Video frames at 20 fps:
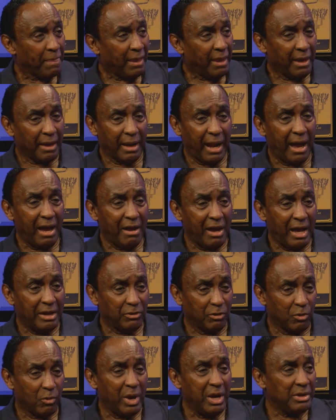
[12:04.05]
And I had
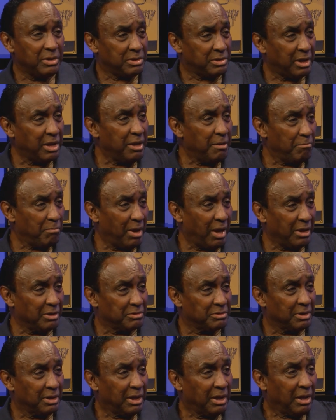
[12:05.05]
great
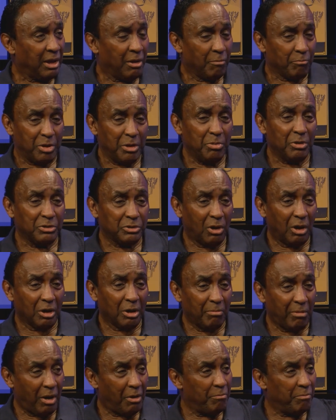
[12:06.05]
teammates. People talk
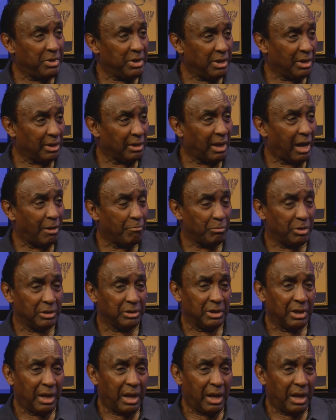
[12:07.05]
about me a lot, but